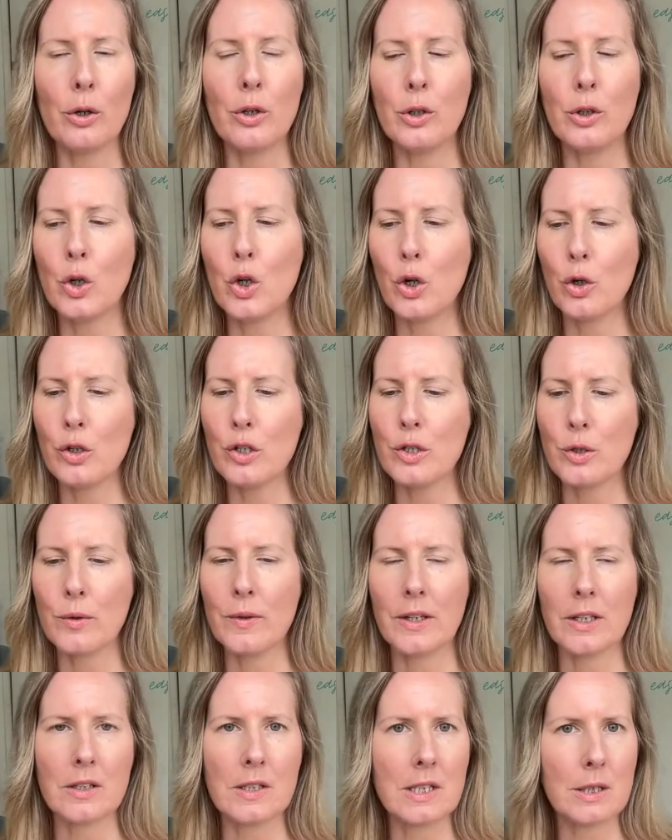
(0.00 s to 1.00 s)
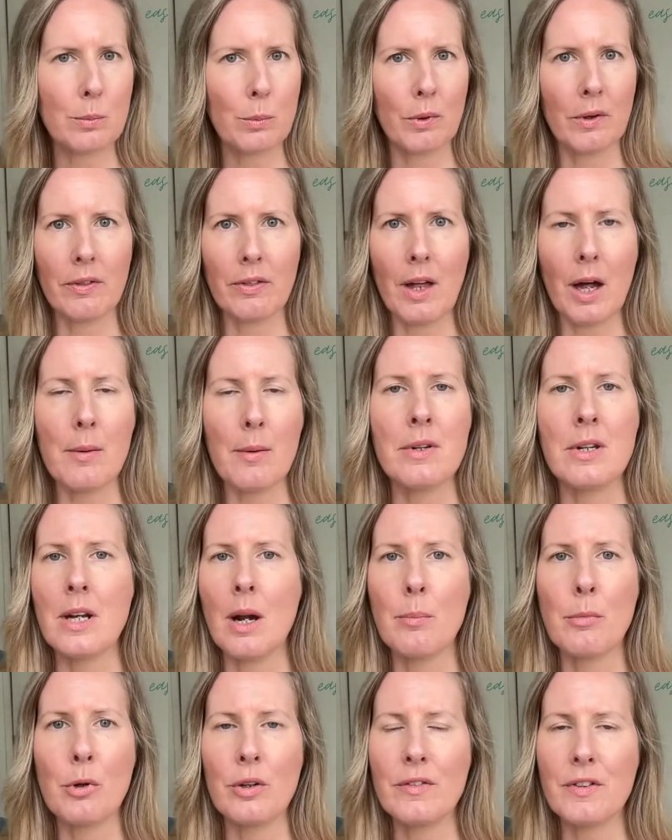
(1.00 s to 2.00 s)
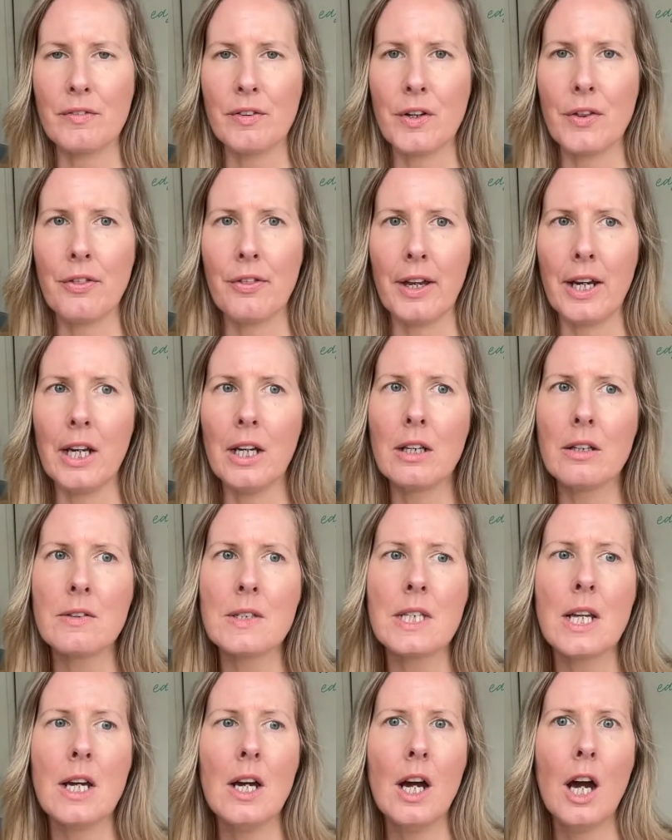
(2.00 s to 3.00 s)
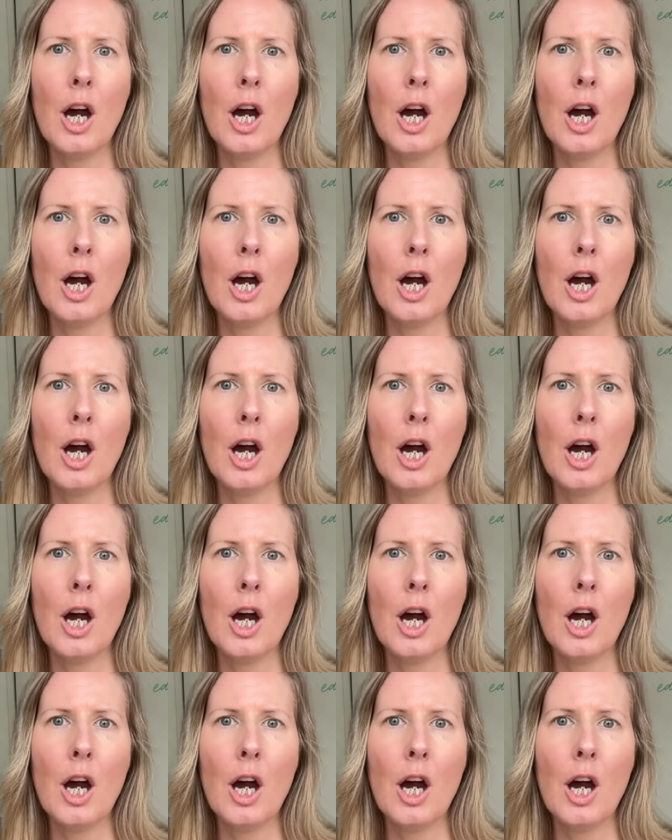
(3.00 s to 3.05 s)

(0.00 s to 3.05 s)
You could do this with a number of different things.